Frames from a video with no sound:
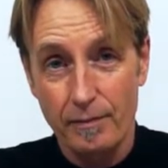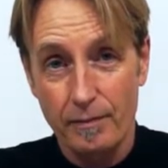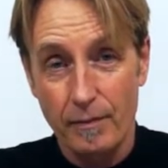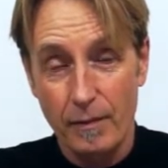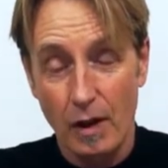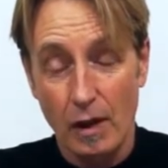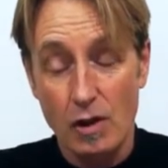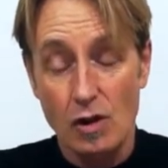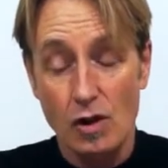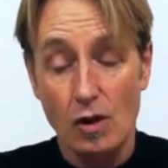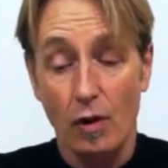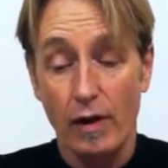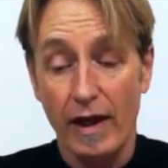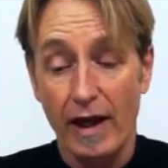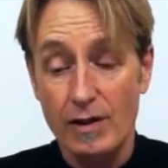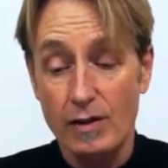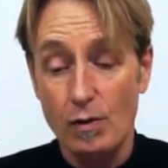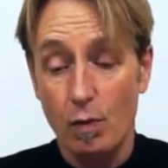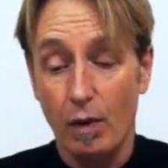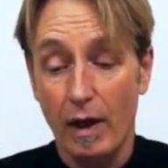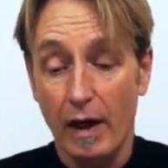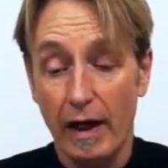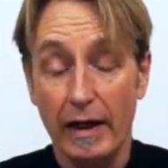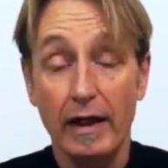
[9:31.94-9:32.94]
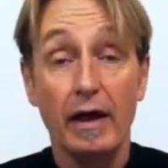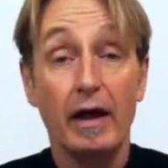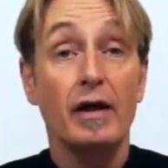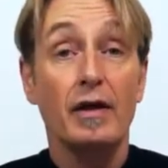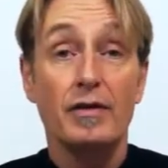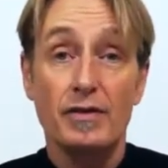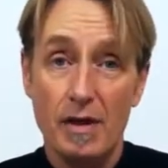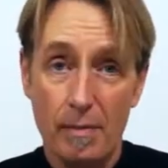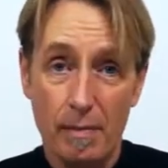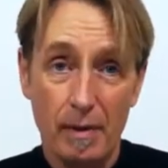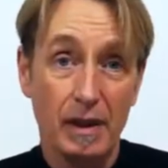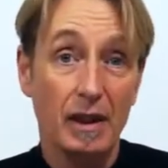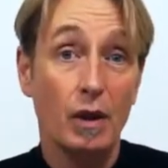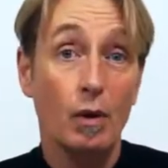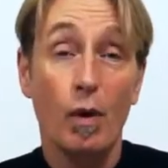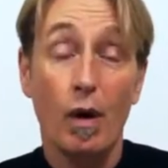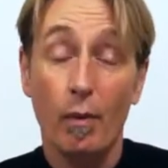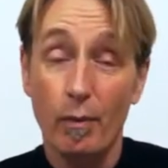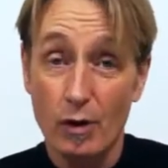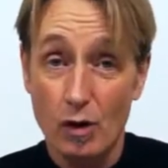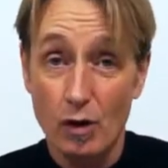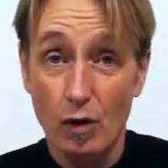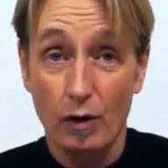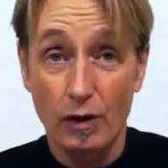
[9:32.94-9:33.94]
And so that's why, typically
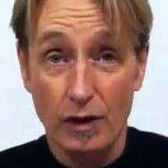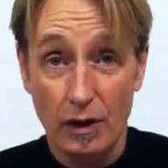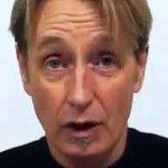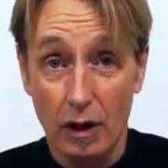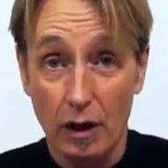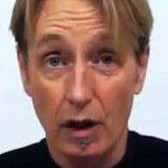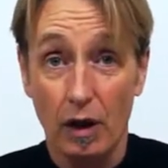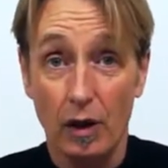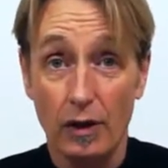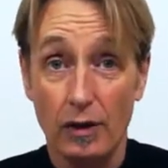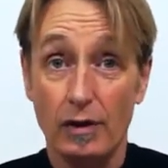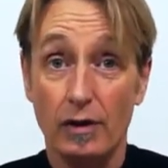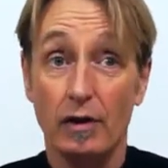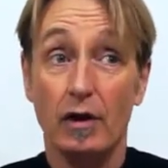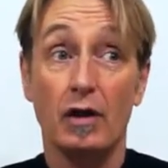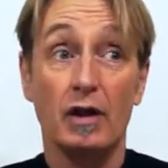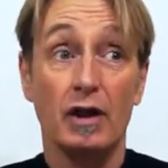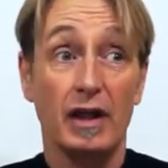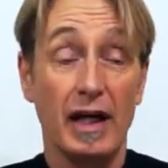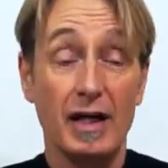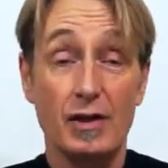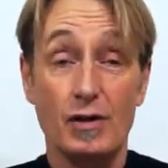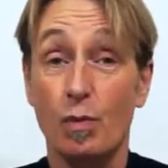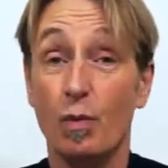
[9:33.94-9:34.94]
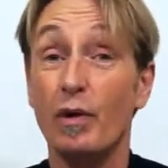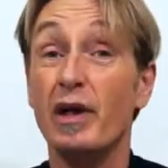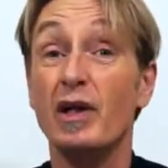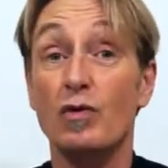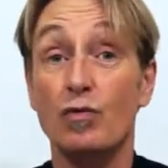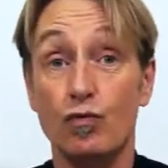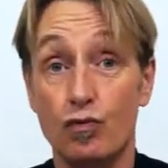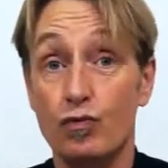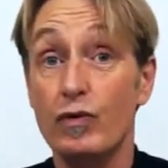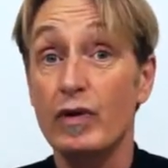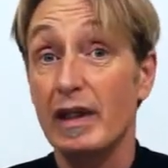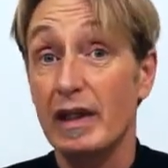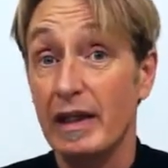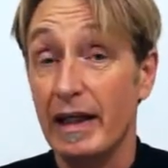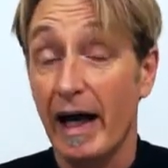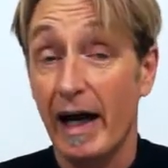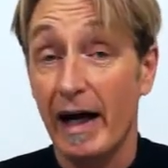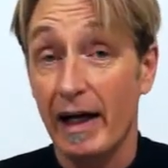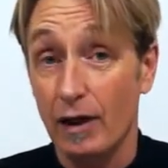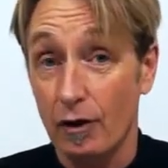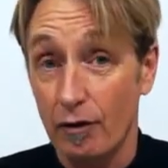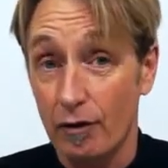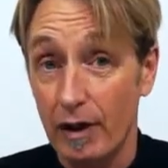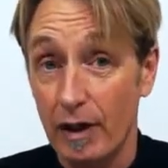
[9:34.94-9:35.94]
when we talk to God, unless we're really
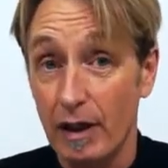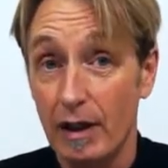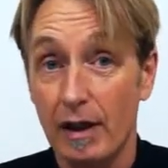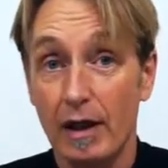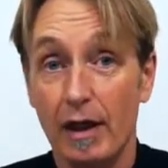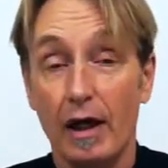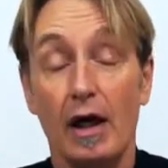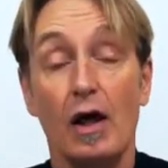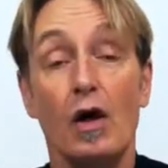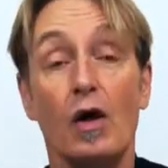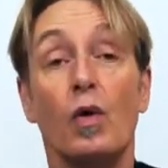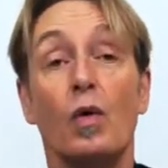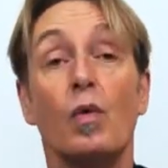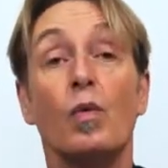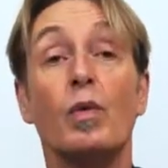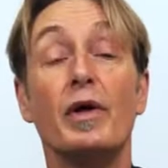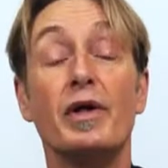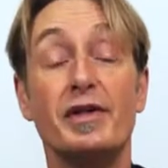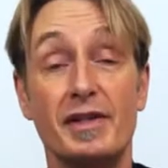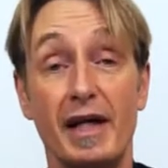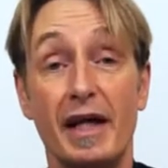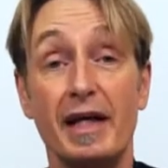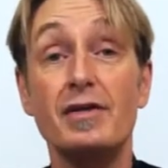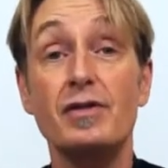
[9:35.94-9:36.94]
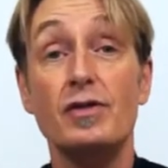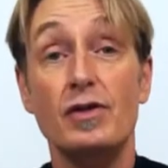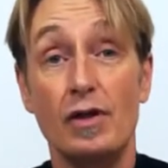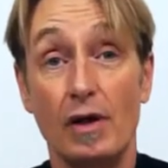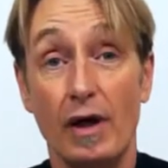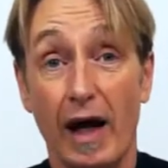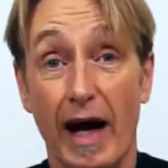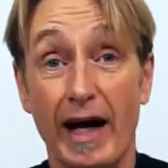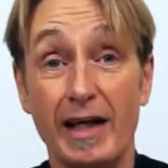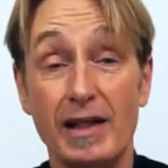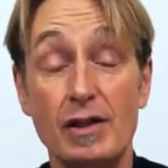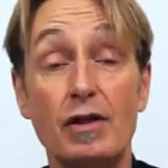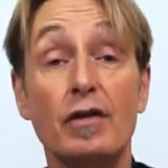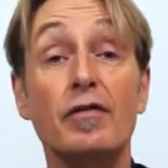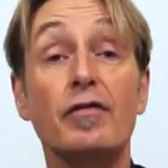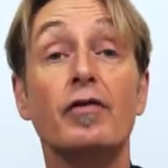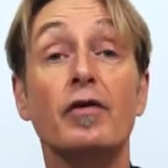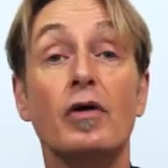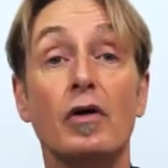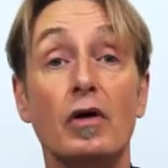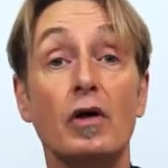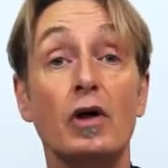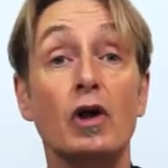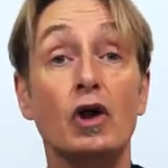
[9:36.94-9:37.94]
angry, we tend to ask
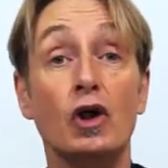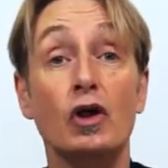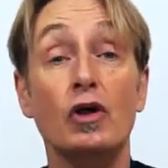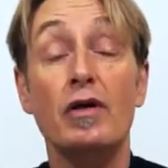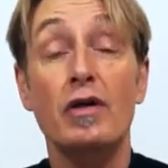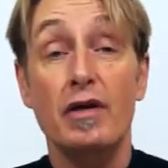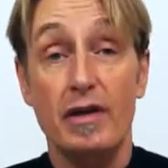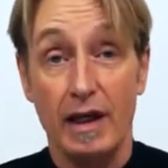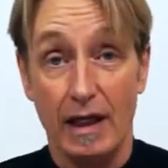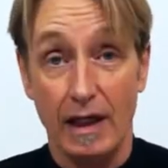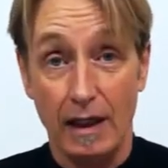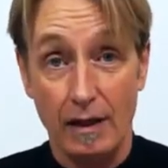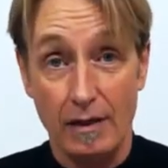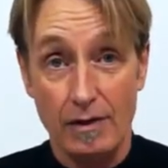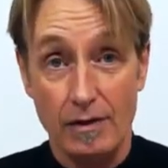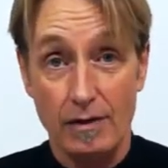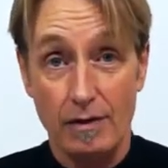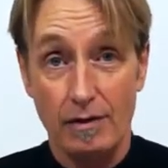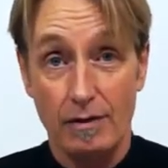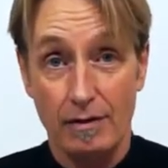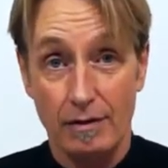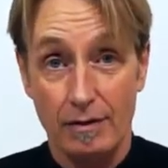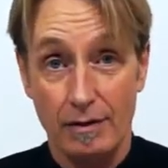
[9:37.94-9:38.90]
for good things.